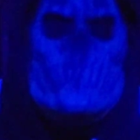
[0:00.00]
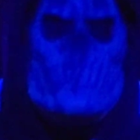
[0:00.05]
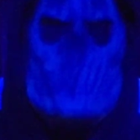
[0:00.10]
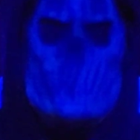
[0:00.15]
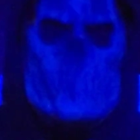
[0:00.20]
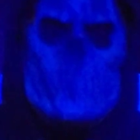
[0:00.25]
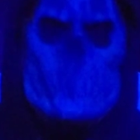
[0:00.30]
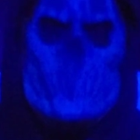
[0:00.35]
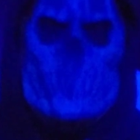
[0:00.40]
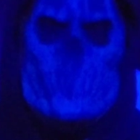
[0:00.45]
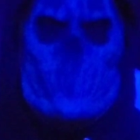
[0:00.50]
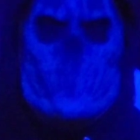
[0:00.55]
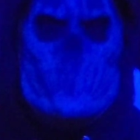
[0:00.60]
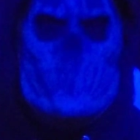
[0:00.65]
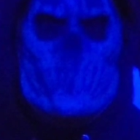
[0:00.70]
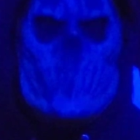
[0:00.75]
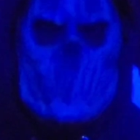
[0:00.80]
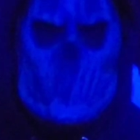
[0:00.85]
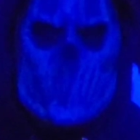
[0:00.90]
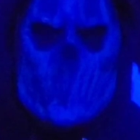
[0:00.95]
Daniel
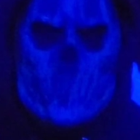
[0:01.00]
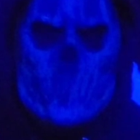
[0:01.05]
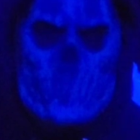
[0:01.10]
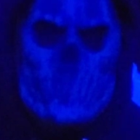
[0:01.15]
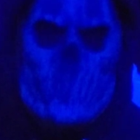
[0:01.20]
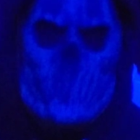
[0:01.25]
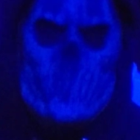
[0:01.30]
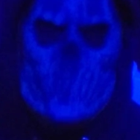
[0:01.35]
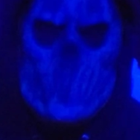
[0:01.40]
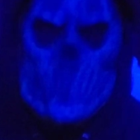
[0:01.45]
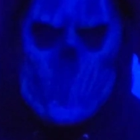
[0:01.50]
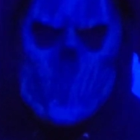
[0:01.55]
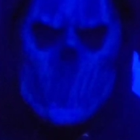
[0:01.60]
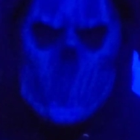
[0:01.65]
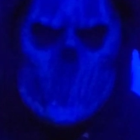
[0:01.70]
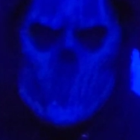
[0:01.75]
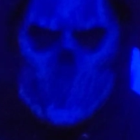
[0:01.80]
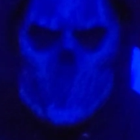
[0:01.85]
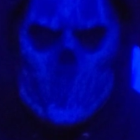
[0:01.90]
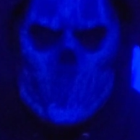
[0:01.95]
Jones is the hard
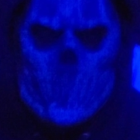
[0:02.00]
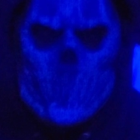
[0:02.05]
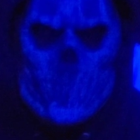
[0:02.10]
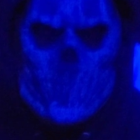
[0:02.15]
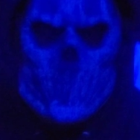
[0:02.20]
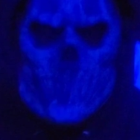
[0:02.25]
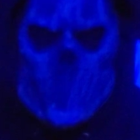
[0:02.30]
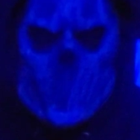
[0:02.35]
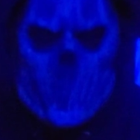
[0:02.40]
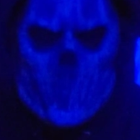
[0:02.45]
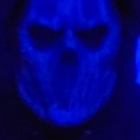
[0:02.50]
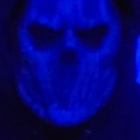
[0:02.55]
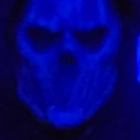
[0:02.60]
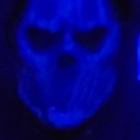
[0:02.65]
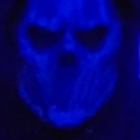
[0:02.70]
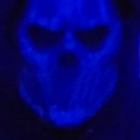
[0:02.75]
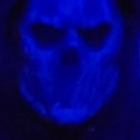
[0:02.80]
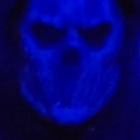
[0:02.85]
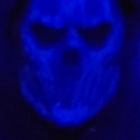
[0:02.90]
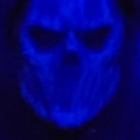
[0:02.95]
worker who's not
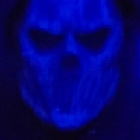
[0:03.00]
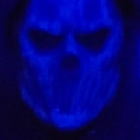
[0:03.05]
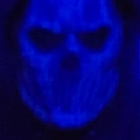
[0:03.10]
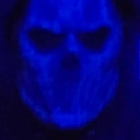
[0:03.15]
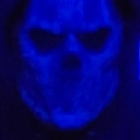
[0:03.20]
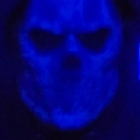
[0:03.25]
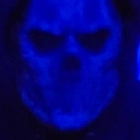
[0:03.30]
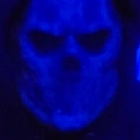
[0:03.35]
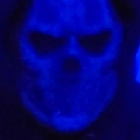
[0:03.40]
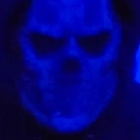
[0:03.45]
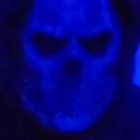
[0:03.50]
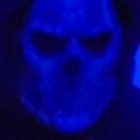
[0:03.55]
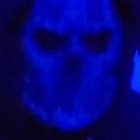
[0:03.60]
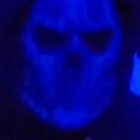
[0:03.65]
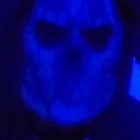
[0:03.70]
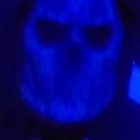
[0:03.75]
that talented,